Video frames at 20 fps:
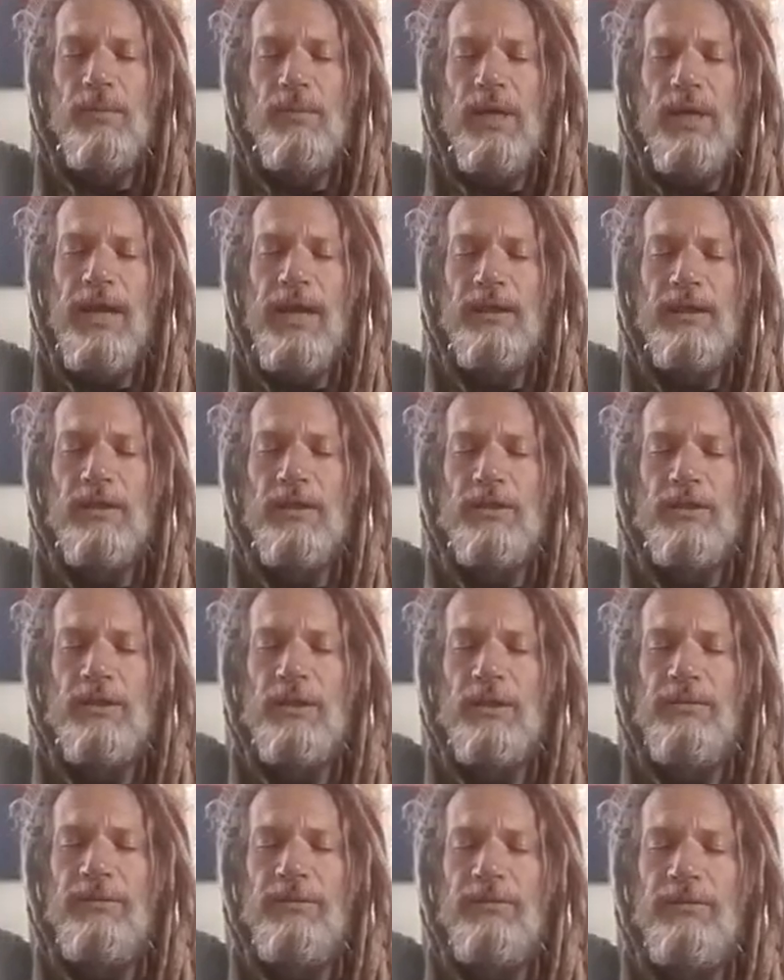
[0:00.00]
act as
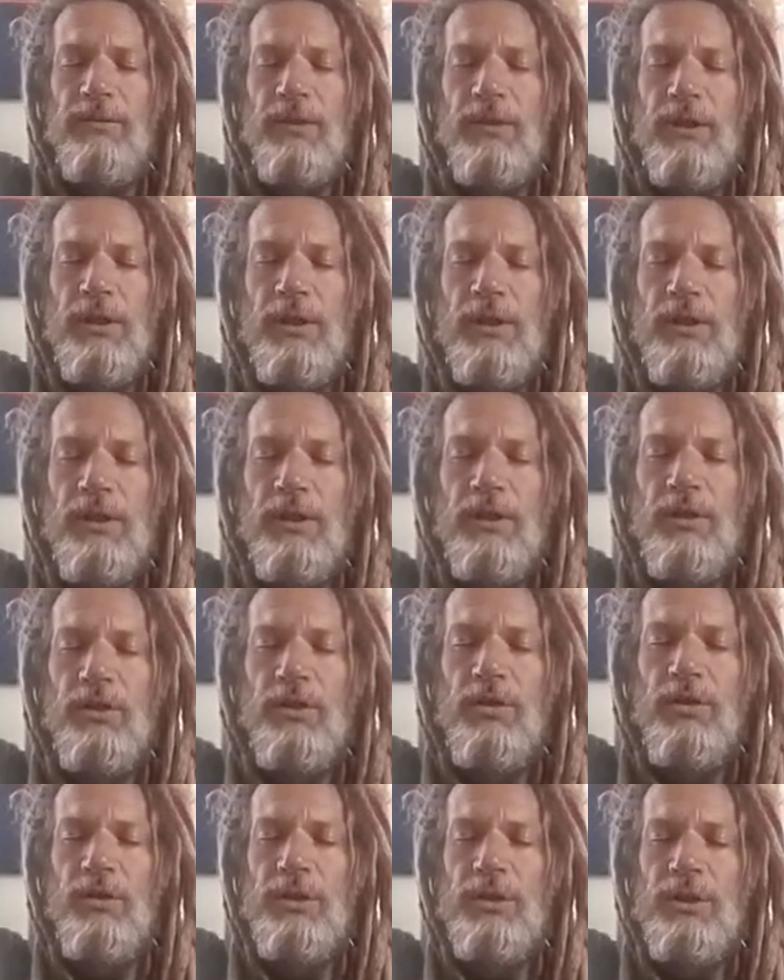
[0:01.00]
if
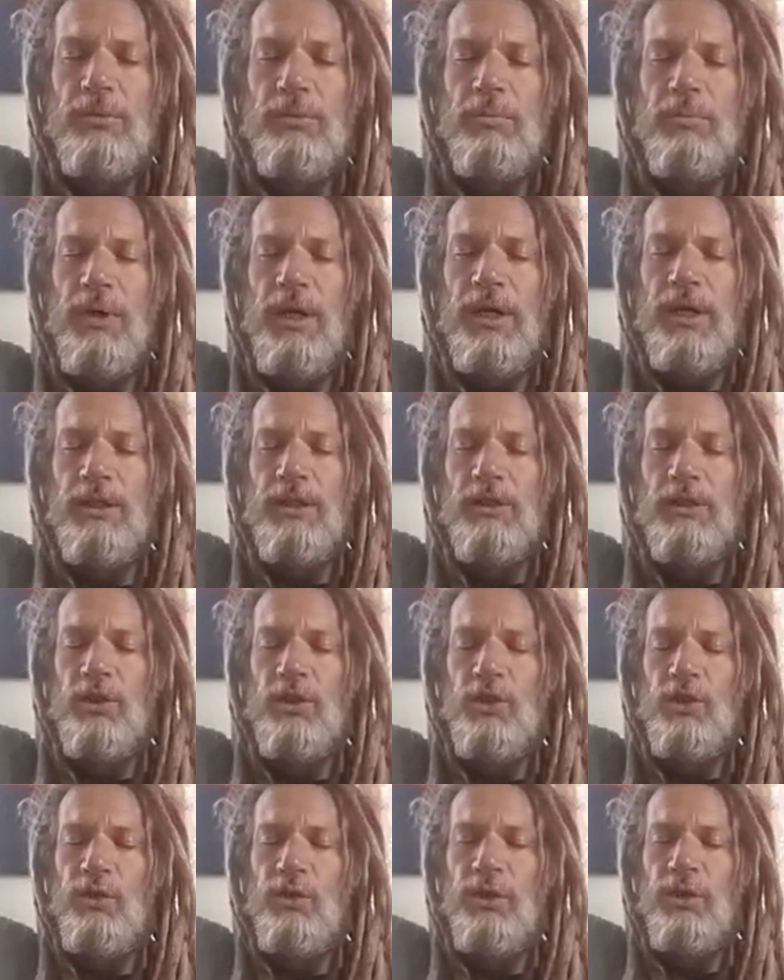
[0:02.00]
your spine is a
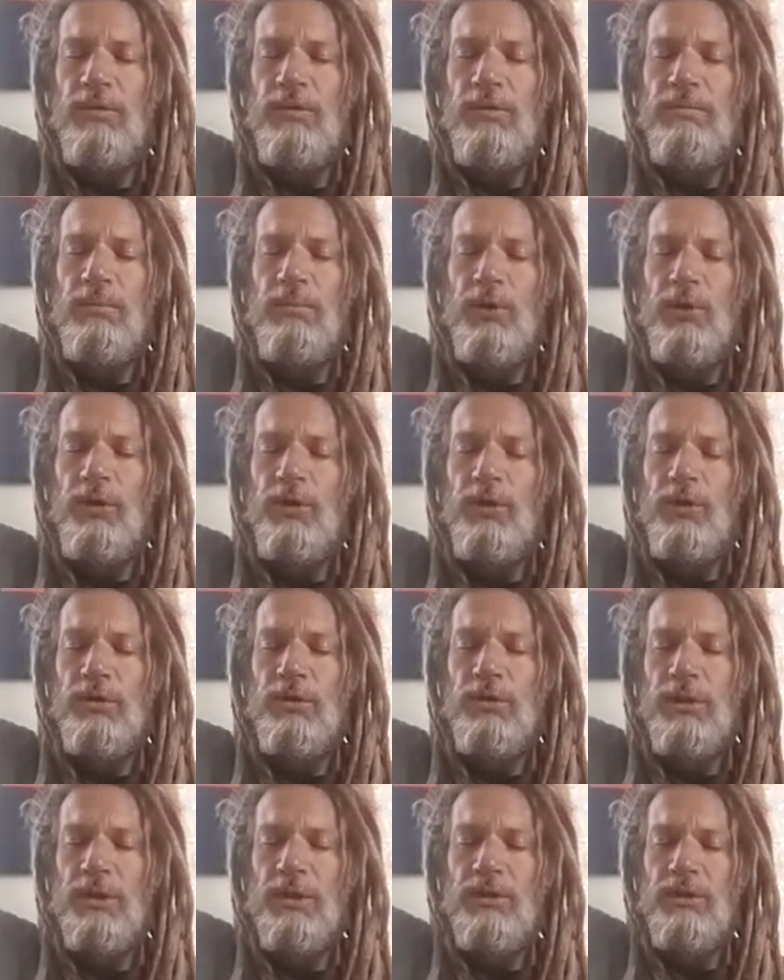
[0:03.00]
string of
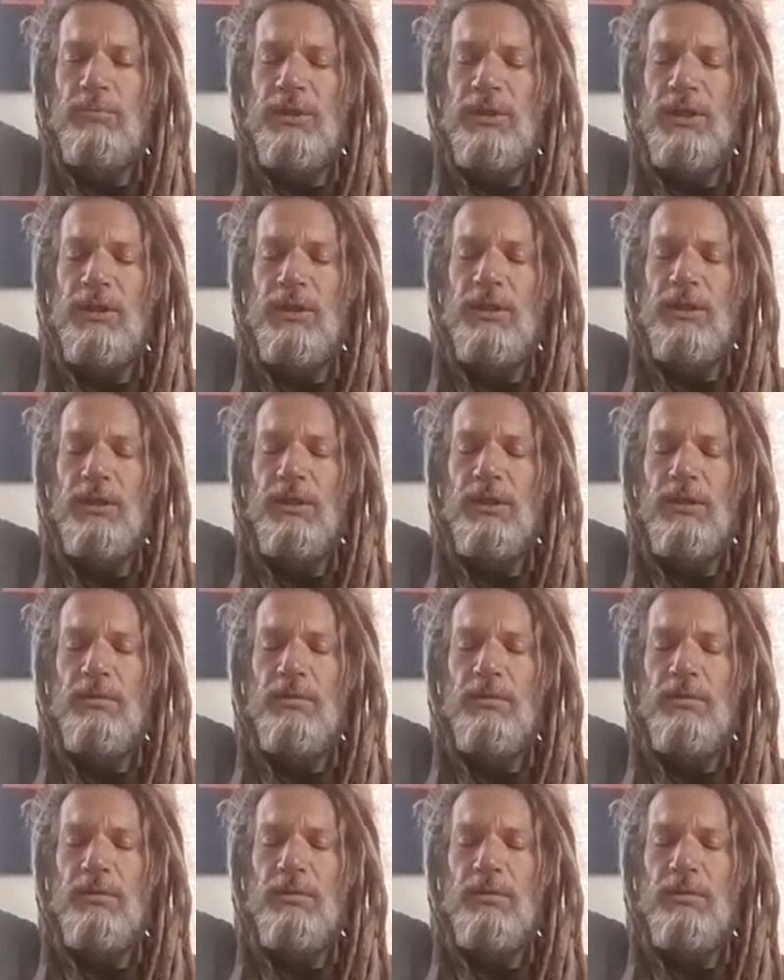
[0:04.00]
pearls that's being